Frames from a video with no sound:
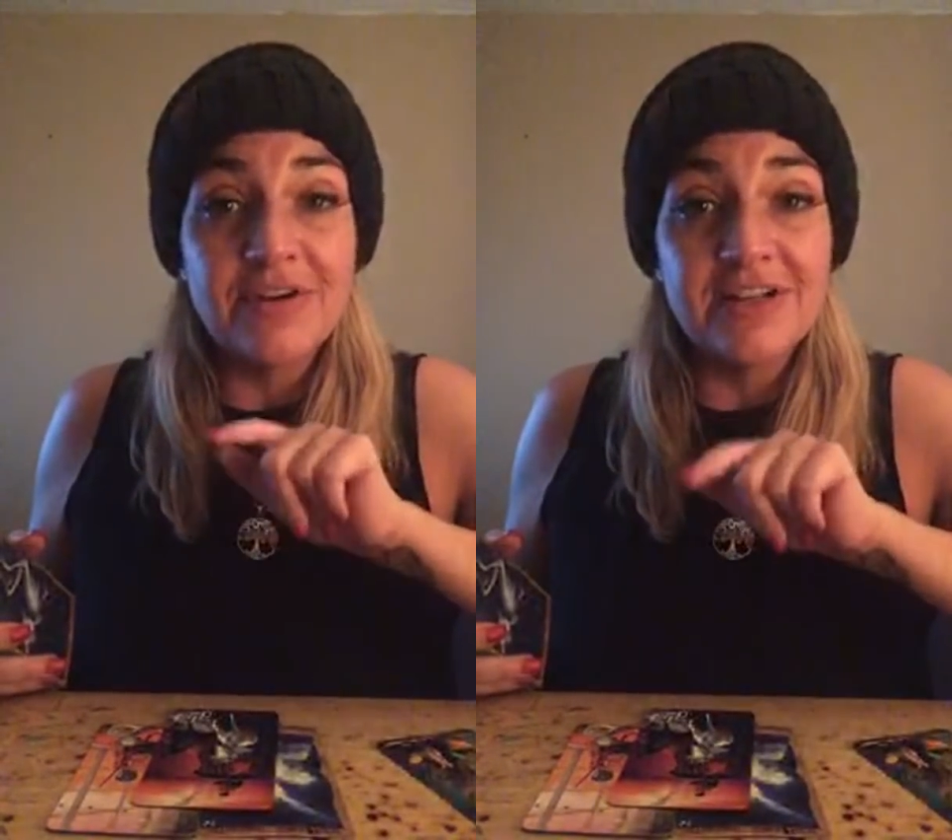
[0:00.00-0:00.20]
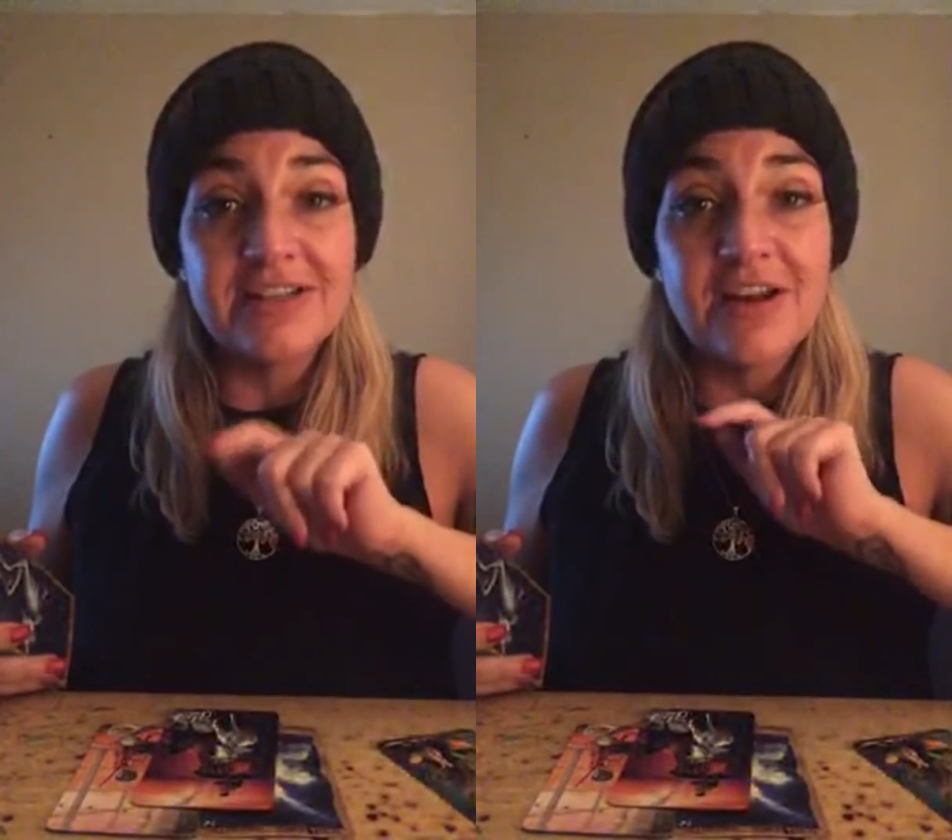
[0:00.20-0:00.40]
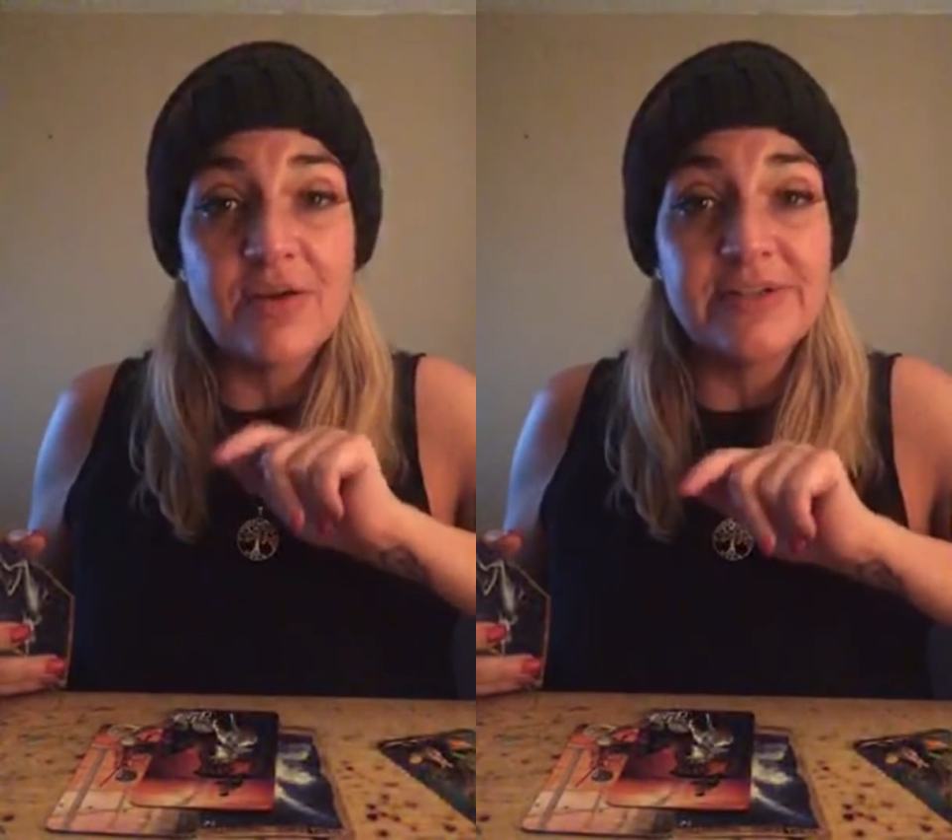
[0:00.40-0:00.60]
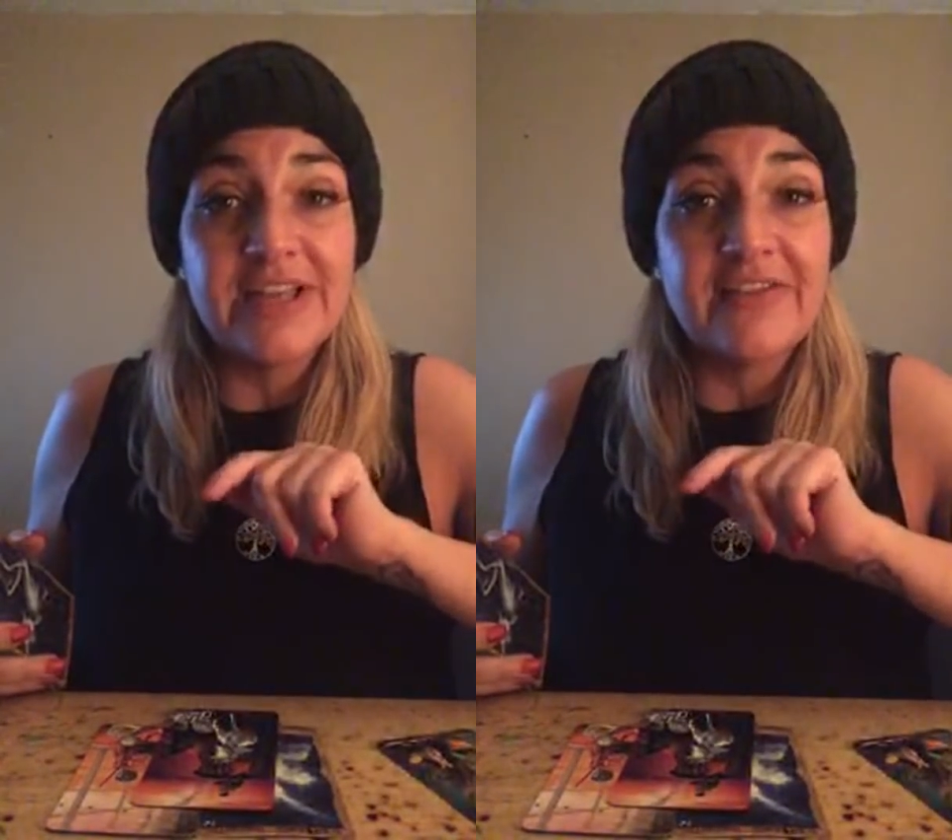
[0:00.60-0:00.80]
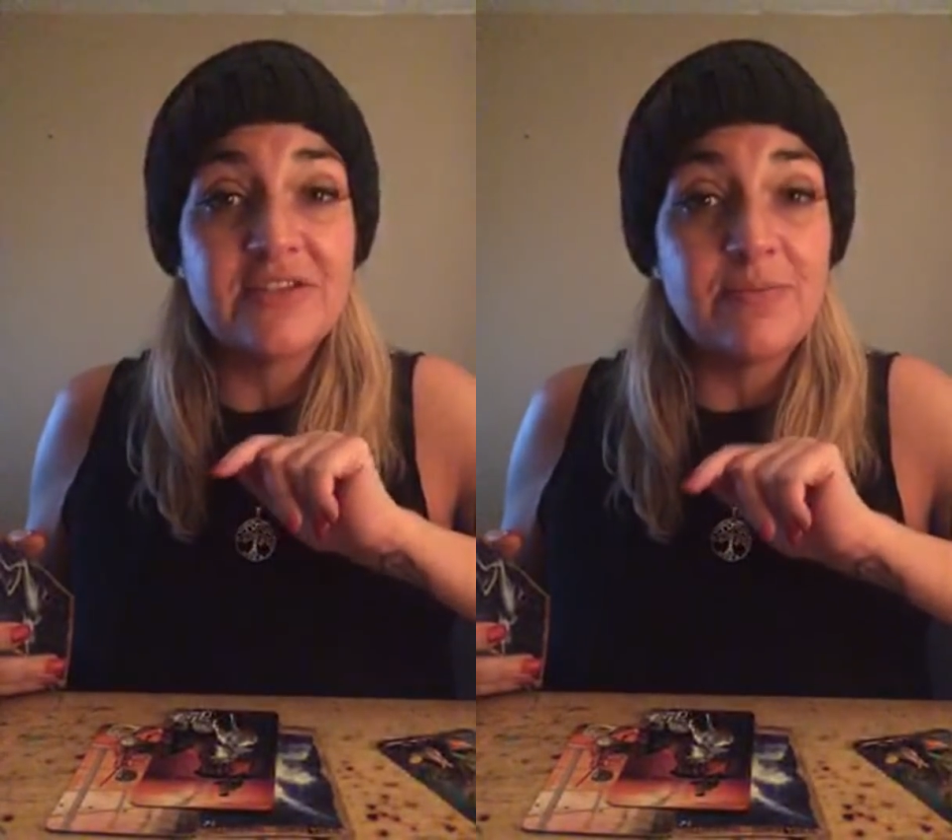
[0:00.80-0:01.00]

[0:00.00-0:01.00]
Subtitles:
doesn't always have to